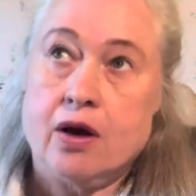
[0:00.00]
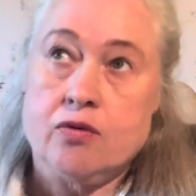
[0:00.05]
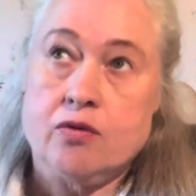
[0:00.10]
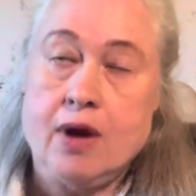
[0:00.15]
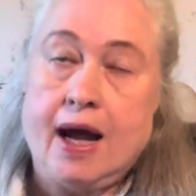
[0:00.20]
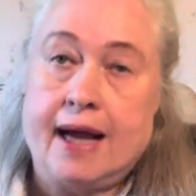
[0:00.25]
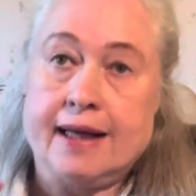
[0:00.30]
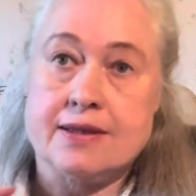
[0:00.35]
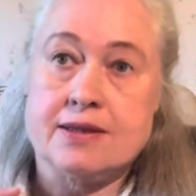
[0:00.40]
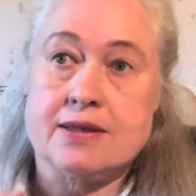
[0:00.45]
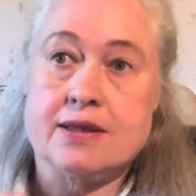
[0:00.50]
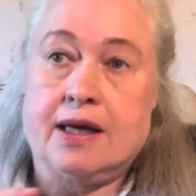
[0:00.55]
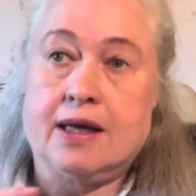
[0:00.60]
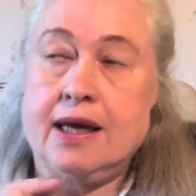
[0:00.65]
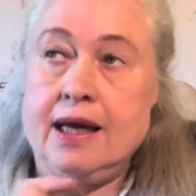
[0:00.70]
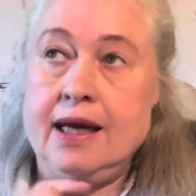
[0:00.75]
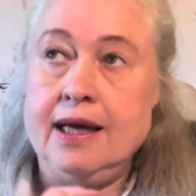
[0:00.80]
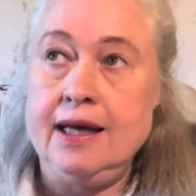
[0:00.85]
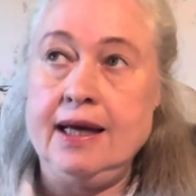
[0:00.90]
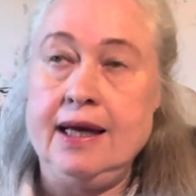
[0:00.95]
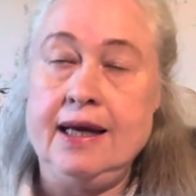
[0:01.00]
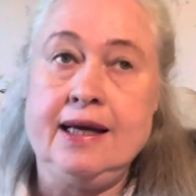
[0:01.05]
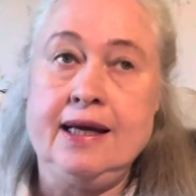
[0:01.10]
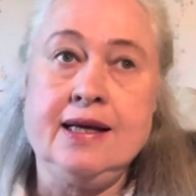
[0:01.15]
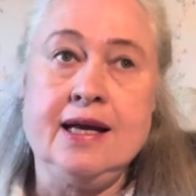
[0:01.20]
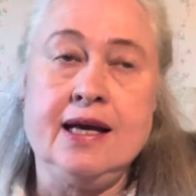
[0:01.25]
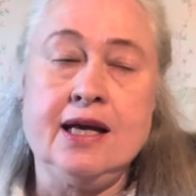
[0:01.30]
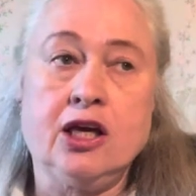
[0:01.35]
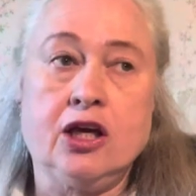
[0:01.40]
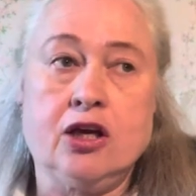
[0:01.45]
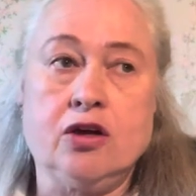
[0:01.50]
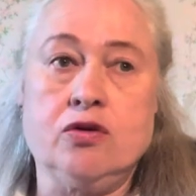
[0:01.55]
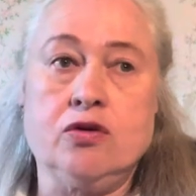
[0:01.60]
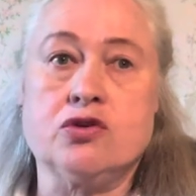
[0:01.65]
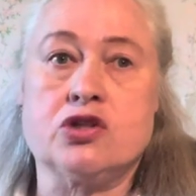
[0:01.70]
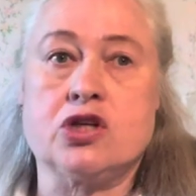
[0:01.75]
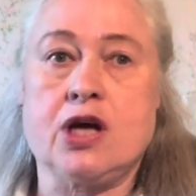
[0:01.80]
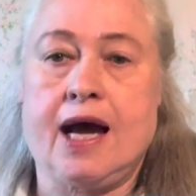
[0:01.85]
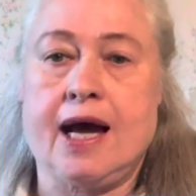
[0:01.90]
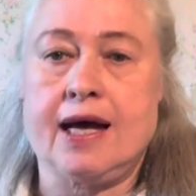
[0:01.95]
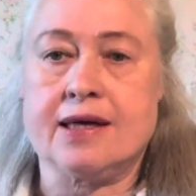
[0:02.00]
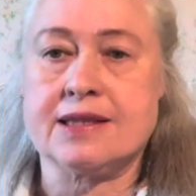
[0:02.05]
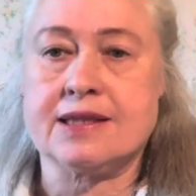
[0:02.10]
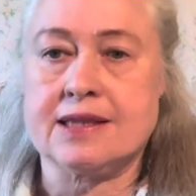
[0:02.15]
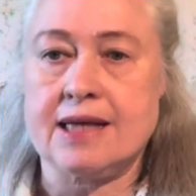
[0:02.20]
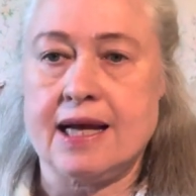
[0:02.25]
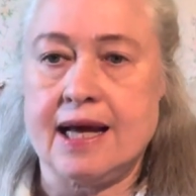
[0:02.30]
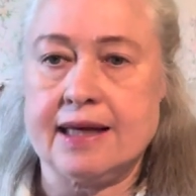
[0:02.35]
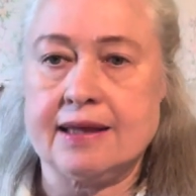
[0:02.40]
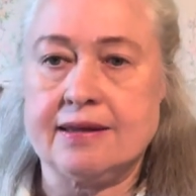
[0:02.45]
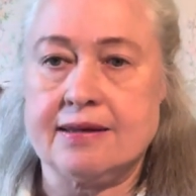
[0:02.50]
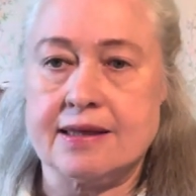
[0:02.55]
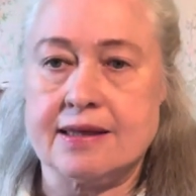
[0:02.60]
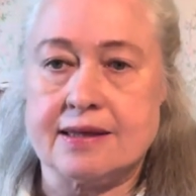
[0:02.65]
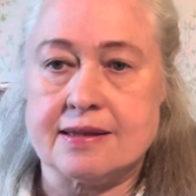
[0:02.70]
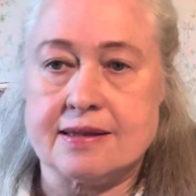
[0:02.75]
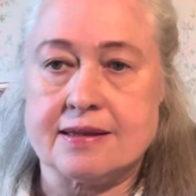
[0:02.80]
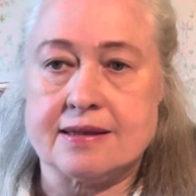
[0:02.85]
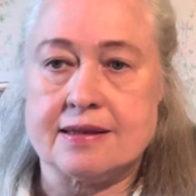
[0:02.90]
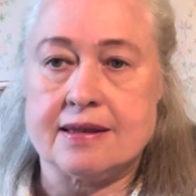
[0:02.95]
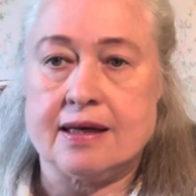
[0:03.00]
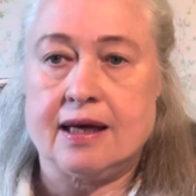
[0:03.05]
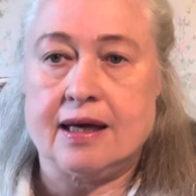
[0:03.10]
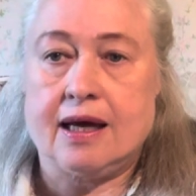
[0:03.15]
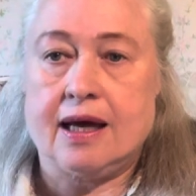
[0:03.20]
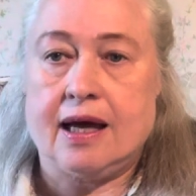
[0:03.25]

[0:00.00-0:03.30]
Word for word: Right, uh, in a huge house like this,